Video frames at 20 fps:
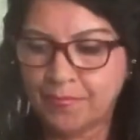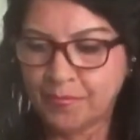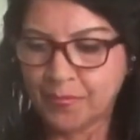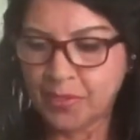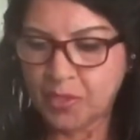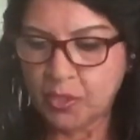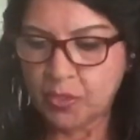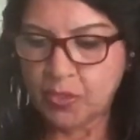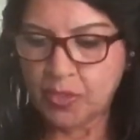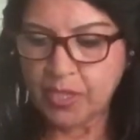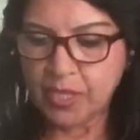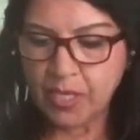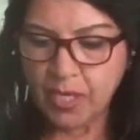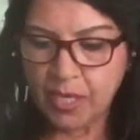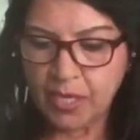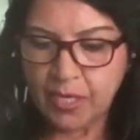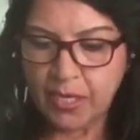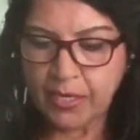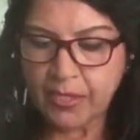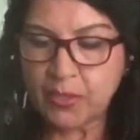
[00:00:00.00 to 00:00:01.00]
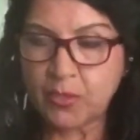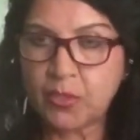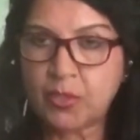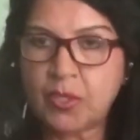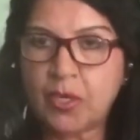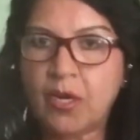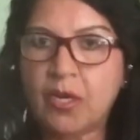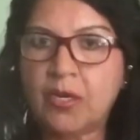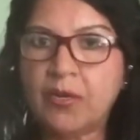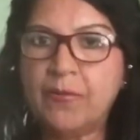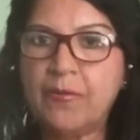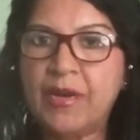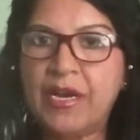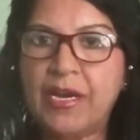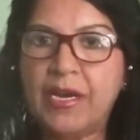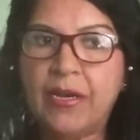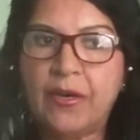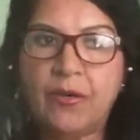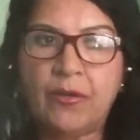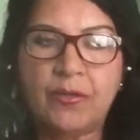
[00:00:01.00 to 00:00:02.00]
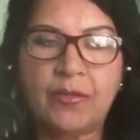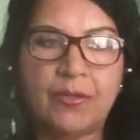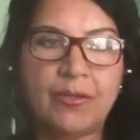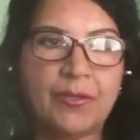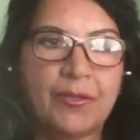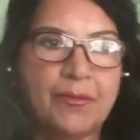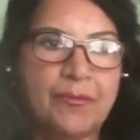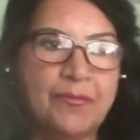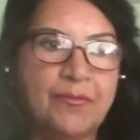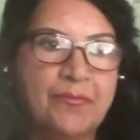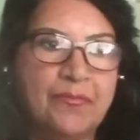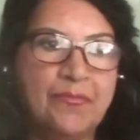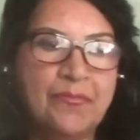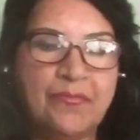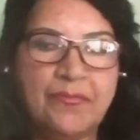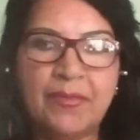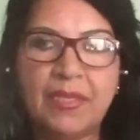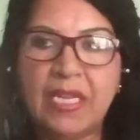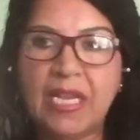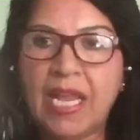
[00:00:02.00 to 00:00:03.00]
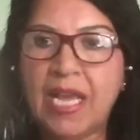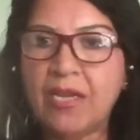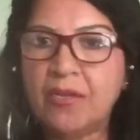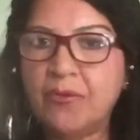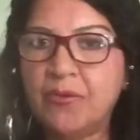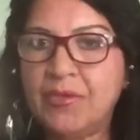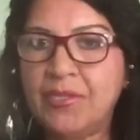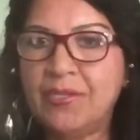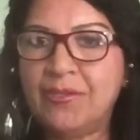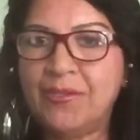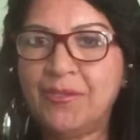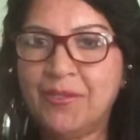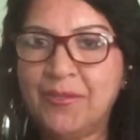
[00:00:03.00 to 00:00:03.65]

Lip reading: Today I'd like to talk about language,